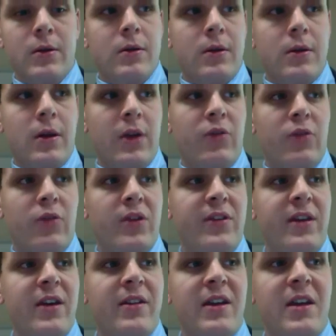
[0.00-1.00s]
Okay, so we
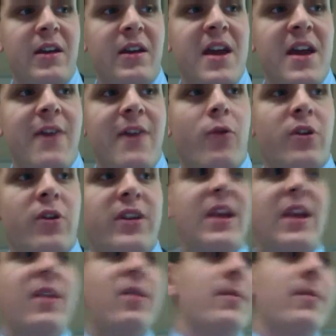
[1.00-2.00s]
see that on May
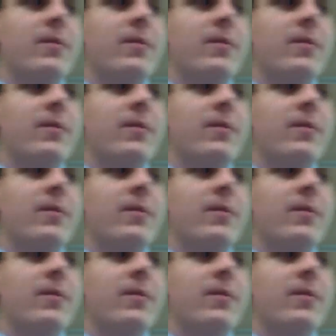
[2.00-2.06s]
14th,